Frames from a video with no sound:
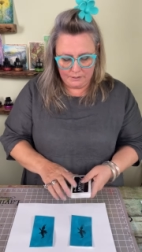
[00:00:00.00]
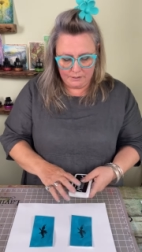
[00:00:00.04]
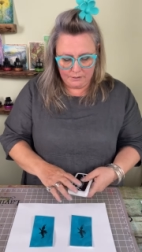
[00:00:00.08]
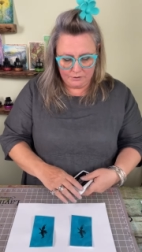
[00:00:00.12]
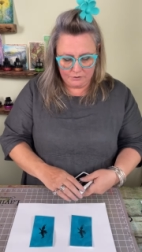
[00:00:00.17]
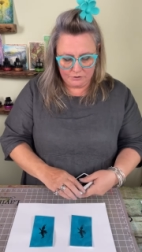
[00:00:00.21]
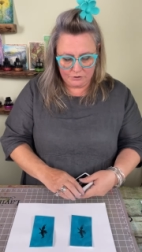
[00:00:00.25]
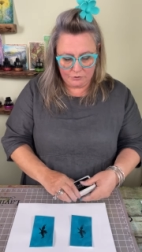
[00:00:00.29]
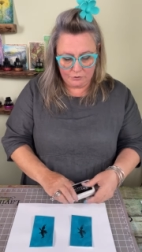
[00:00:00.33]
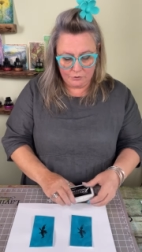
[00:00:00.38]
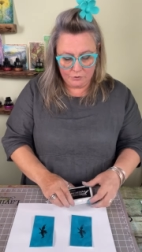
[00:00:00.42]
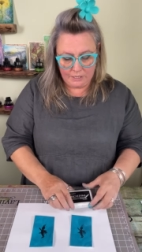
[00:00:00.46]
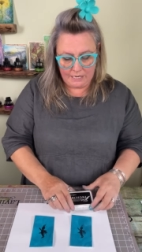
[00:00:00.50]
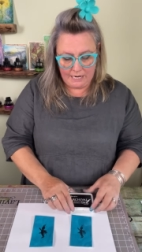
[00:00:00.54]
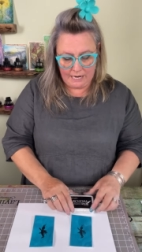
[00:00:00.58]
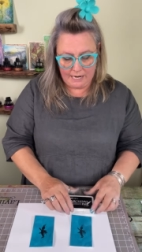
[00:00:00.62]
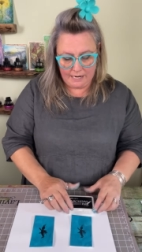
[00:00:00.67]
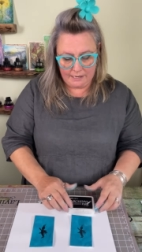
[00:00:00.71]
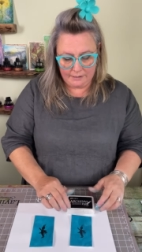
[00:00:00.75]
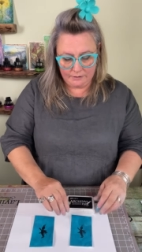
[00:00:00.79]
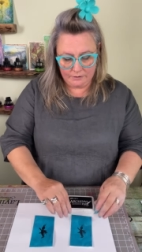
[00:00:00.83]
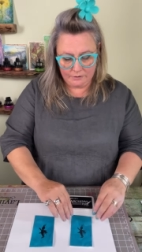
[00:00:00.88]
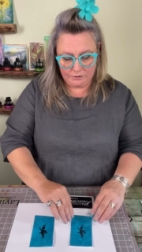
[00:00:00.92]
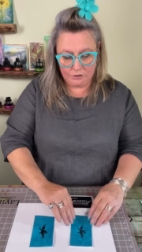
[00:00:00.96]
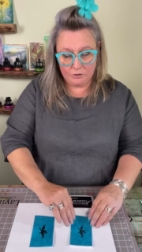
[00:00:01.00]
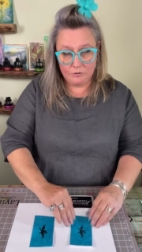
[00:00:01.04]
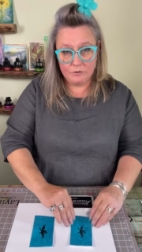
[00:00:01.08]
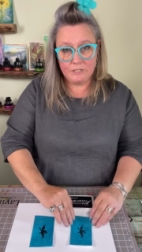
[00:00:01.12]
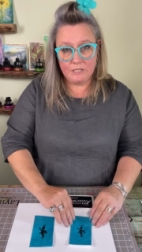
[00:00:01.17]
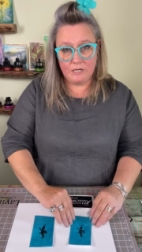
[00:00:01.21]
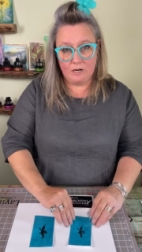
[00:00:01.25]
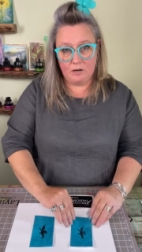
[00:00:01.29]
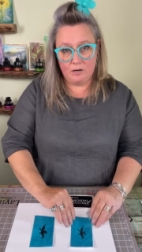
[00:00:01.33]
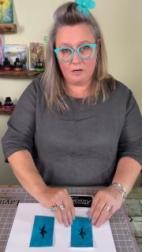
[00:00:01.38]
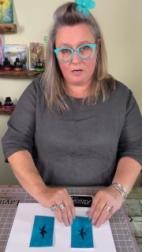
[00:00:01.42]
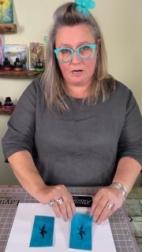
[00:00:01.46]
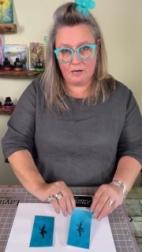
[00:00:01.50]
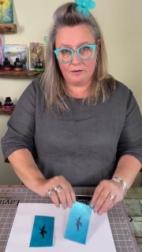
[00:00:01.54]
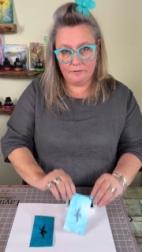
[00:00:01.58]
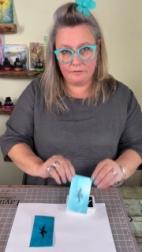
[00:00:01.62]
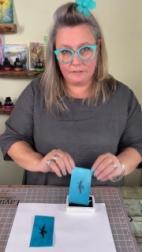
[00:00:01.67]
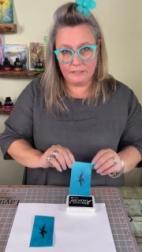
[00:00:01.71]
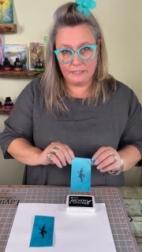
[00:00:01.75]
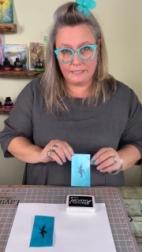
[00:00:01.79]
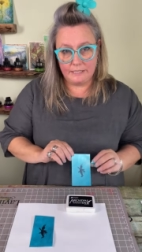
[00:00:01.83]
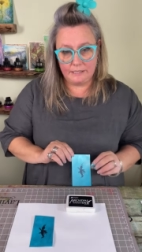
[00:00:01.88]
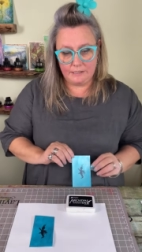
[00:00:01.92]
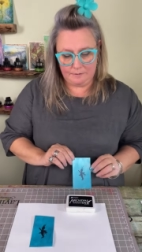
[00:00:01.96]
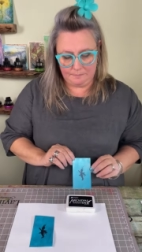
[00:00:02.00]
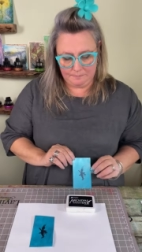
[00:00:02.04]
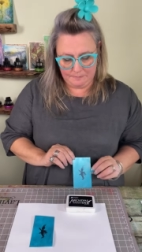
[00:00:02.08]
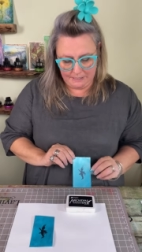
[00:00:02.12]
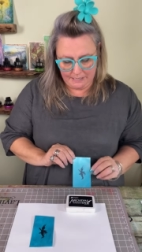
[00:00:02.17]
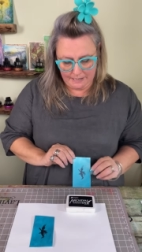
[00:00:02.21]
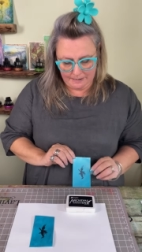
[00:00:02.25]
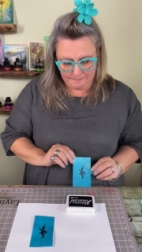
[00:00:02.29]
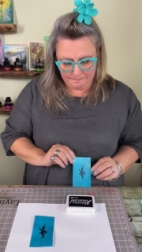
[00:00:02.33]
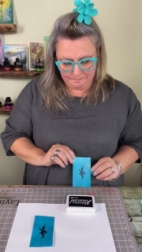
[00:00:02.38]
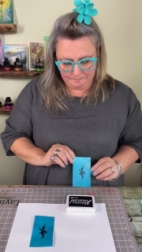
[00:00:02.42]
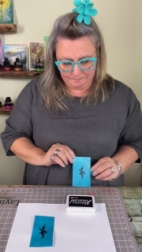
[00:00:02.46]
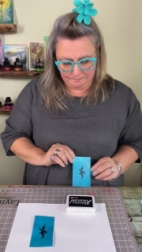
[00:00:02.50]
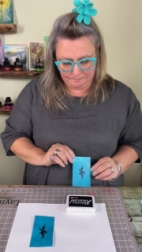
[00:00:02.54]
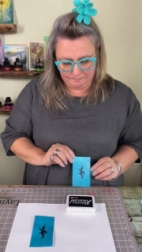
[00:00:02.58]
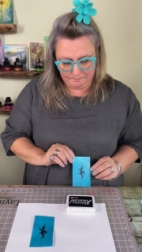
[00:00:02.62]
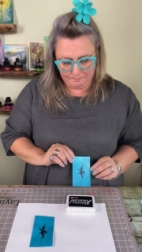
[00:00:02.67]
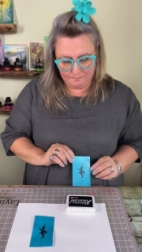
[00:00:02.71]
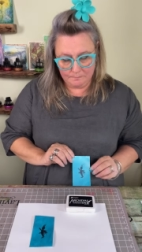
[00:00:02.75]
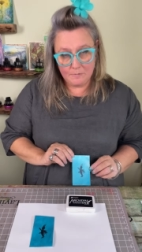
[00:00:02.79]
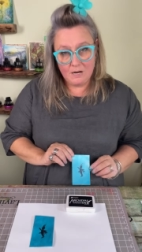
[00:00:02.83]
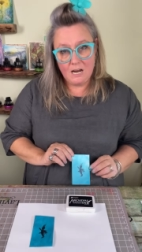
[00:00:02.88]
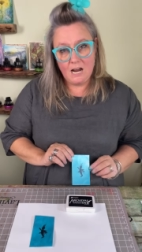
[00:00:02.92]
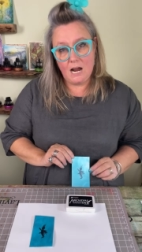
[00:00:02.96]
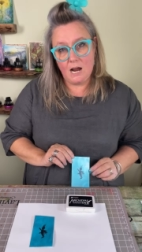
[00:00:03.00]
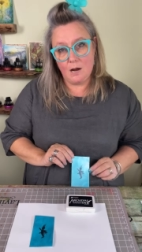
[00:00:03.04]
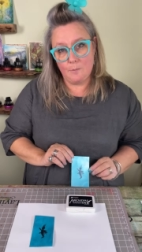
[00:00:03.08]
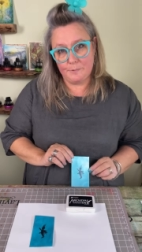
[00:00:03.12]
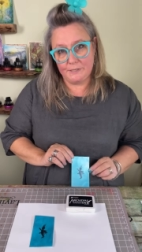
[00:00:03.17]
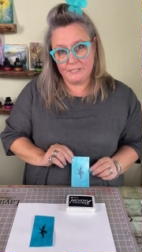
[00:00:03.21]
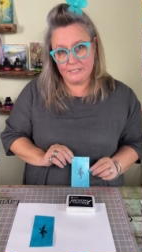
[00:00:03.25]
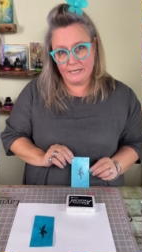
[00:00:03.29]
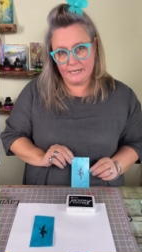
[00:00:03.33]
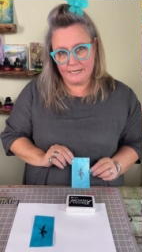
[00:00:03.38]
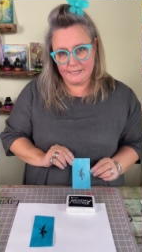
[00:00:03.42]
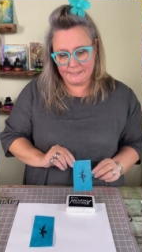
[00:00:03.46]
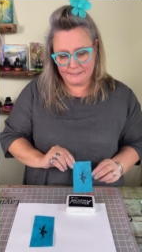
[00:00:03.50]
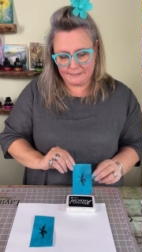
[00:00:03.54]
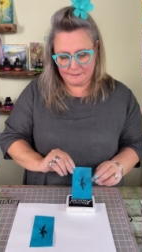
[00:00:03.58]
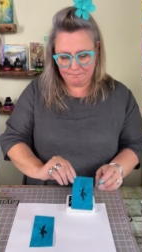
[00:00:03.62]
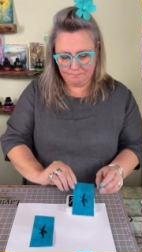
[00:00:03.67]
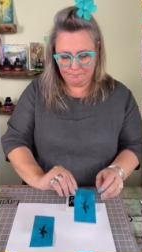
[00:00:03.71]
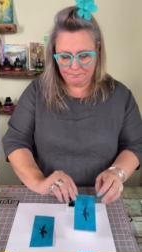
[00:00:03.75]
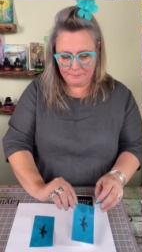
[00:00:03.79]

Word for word: So you can using archival ink, yeah? Happy days.